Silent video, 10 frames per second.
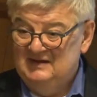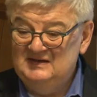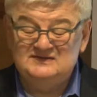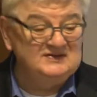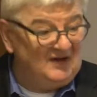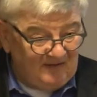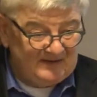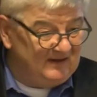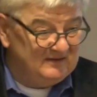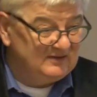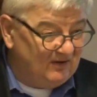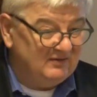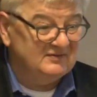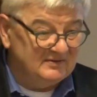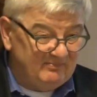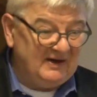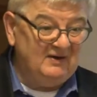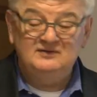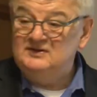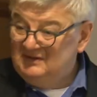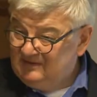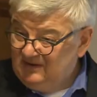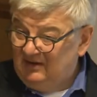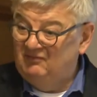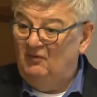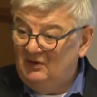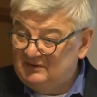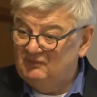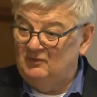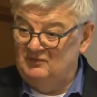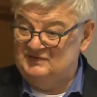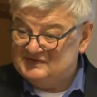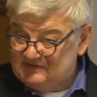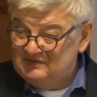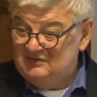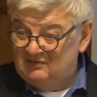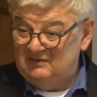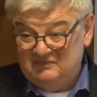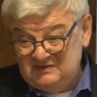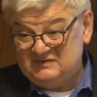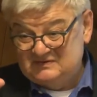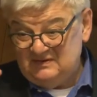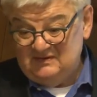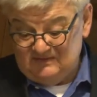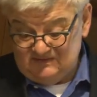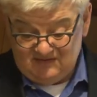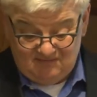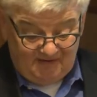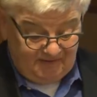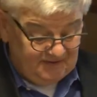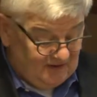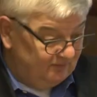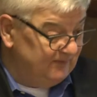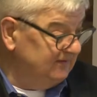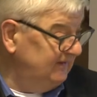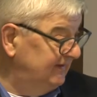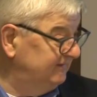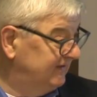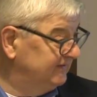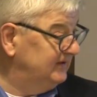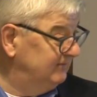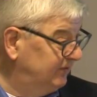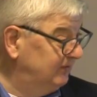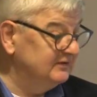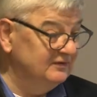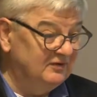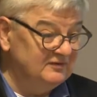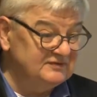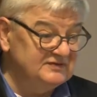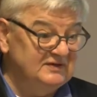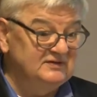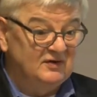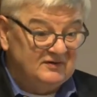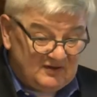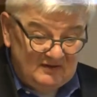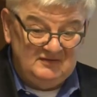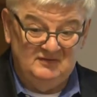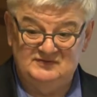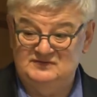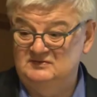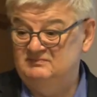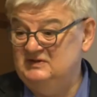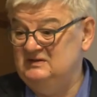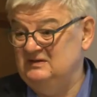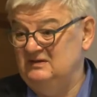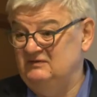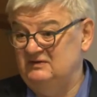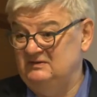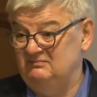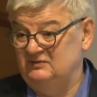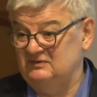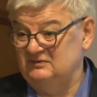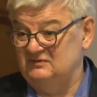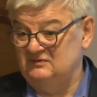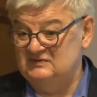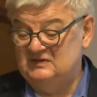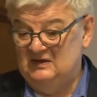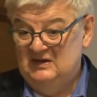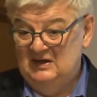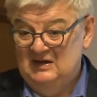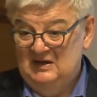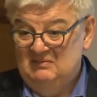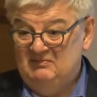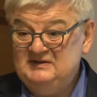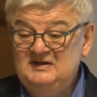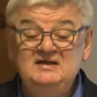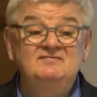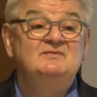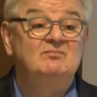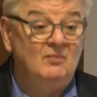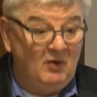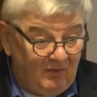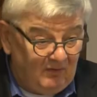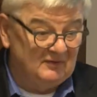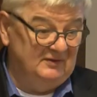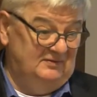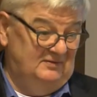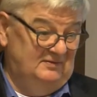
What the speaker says: It's not any longer about avoid wars in Europe. This is a very noble and very important cause and continues to be a very important cause. But even more